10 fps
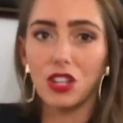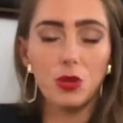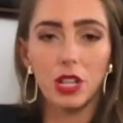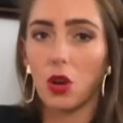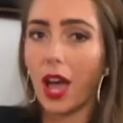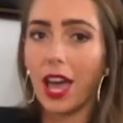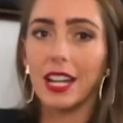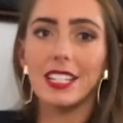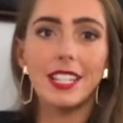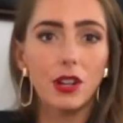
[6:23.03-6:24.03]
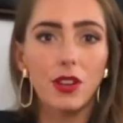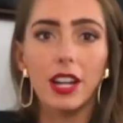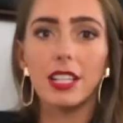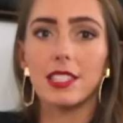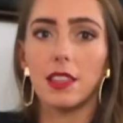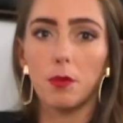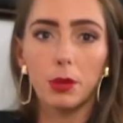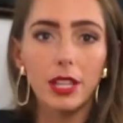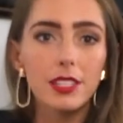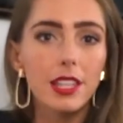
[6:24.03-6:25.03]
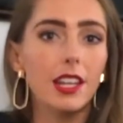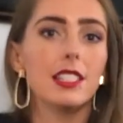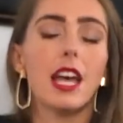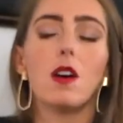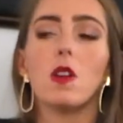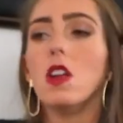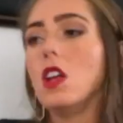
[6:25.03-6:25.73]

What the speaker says: You can go ahead and decorate it, set the place settings out.